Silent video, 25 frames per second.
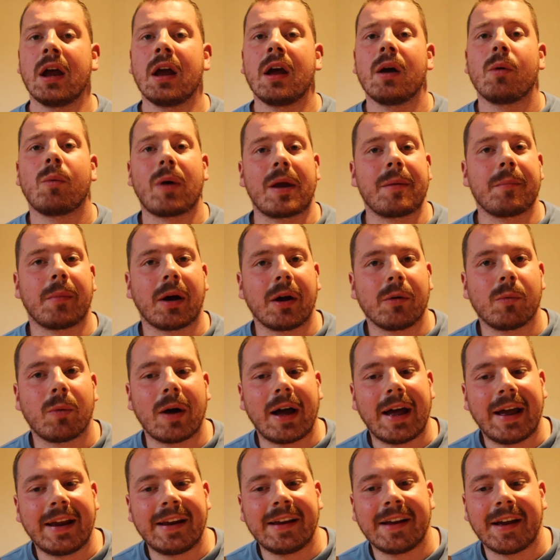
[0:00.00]
went my
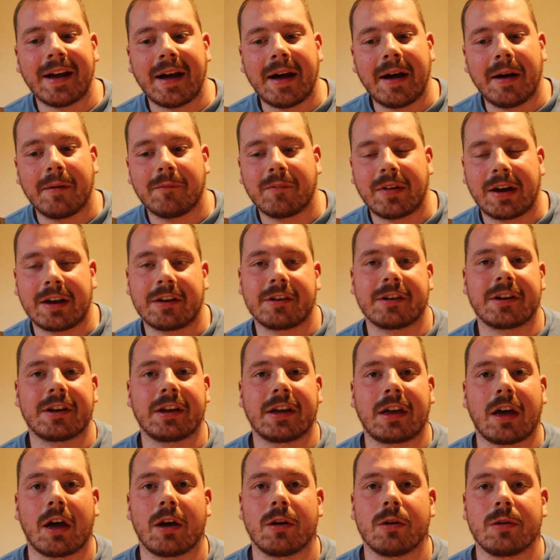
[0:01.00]
way, and I'm
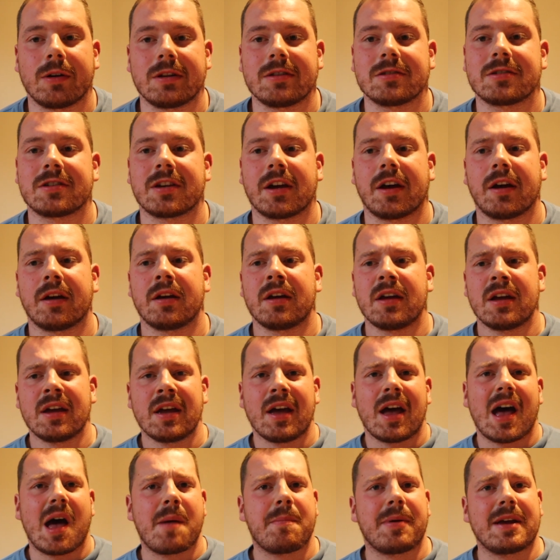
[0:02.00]
going to go into
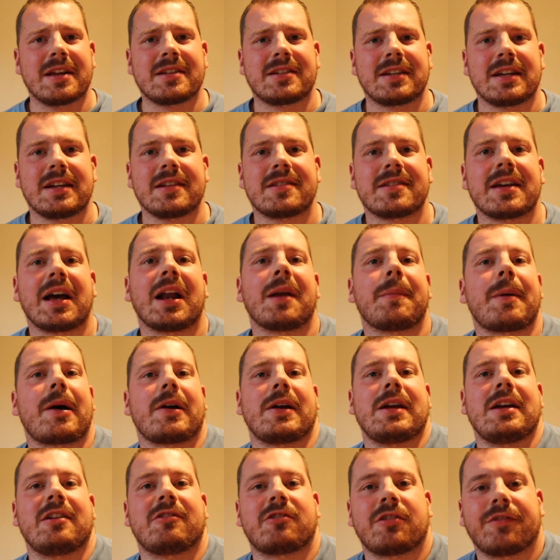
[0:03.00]
a bit of detail
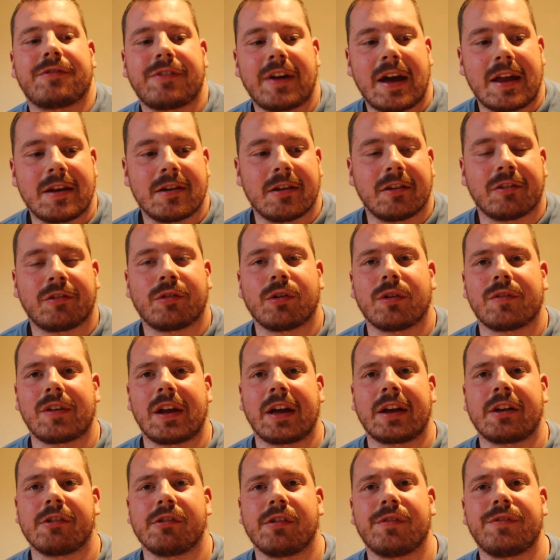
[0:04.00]
about each event, sort of
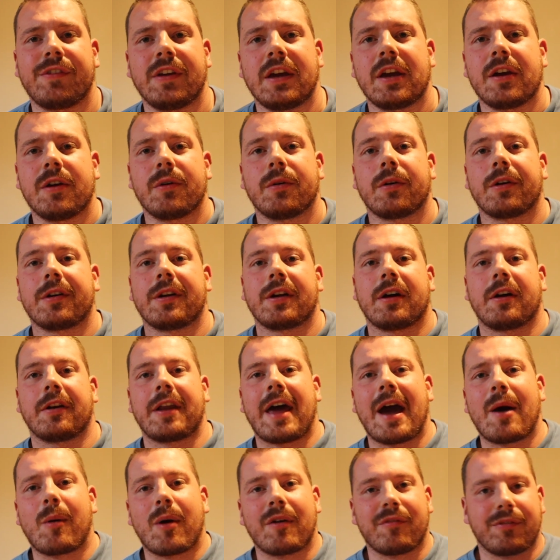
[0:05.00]
like a review on
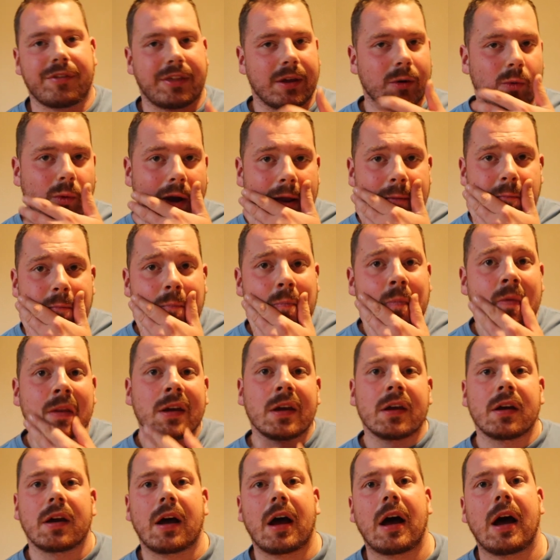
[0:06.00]
how everything went,
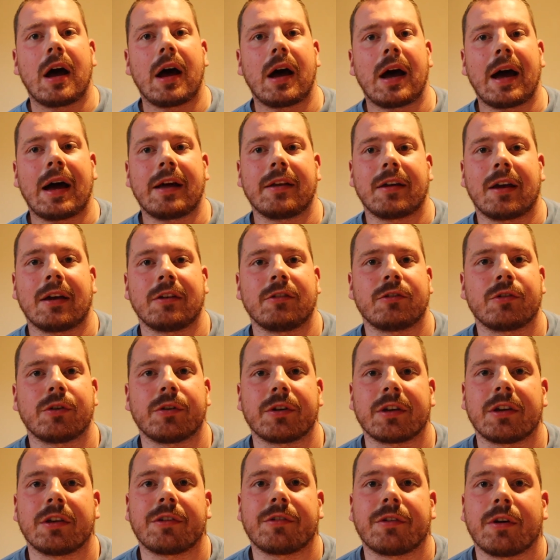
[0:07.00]
and
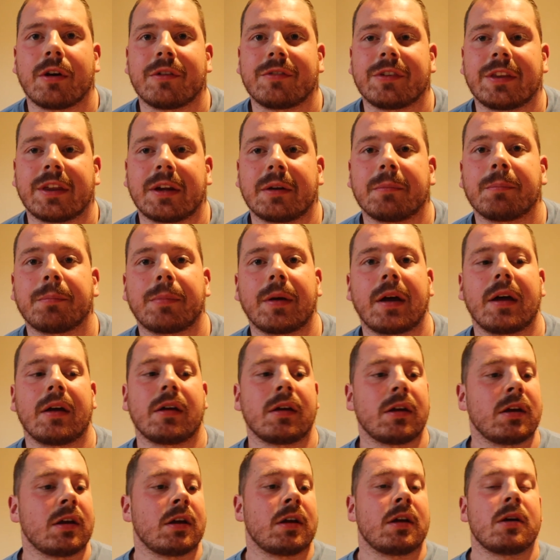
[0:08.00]
talk you through everything.
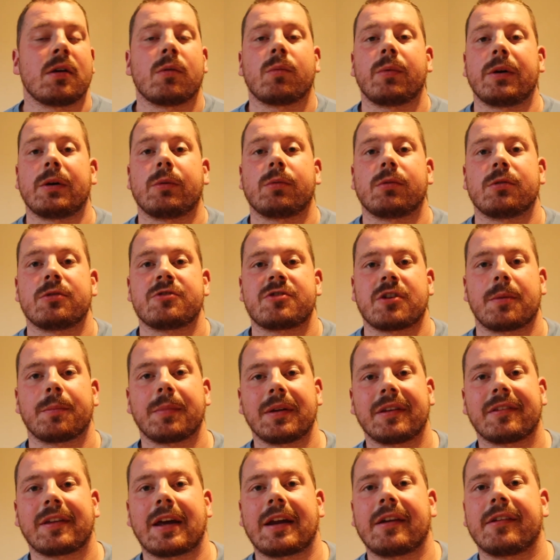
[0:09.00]
But we will
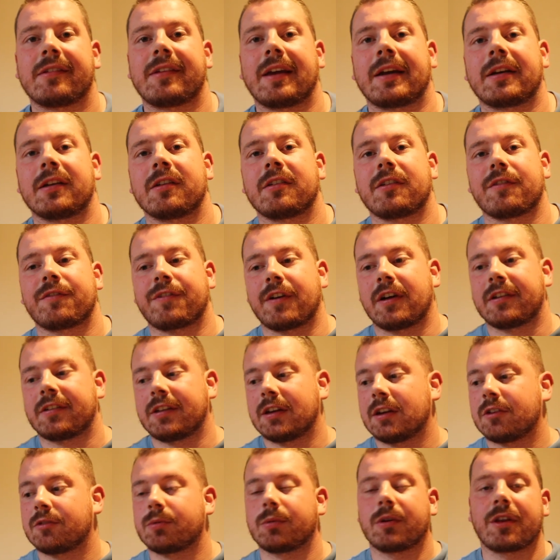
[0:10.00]
jump into that in a second.
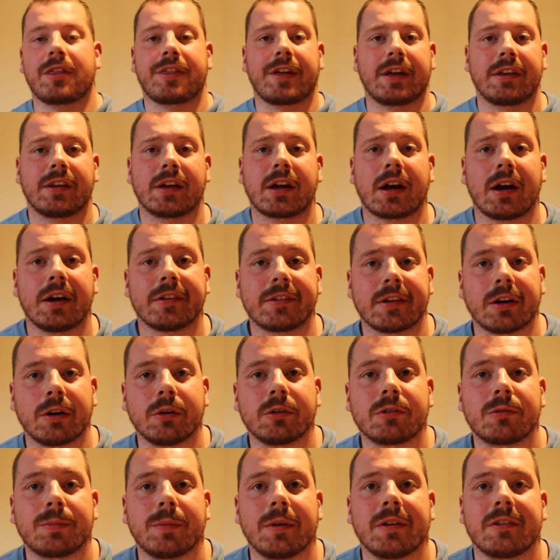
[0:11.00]
Firstly, I just want to thank the guys at
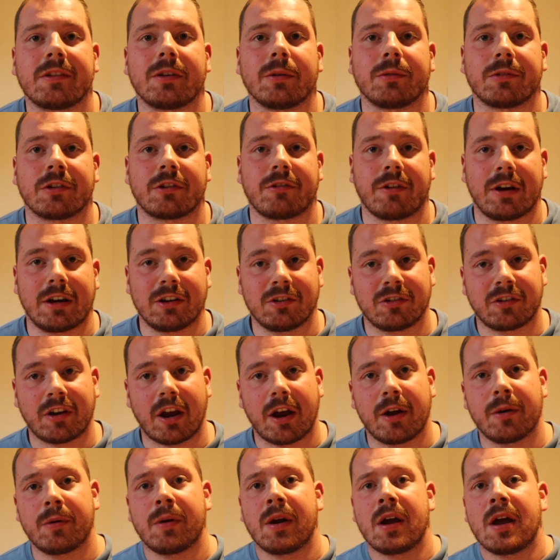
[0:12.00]
Ultimates. It was a great
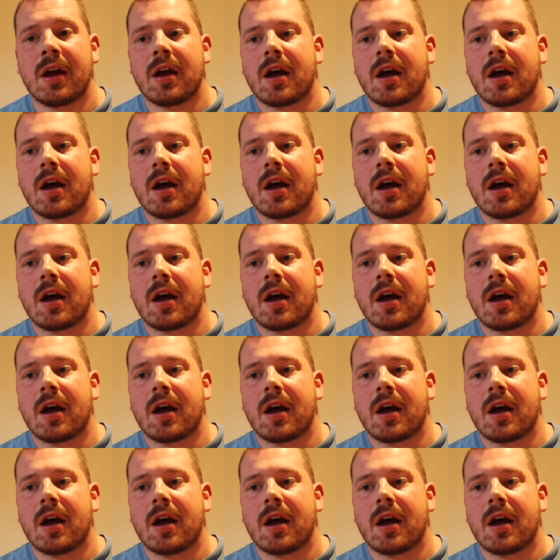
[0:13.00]
show.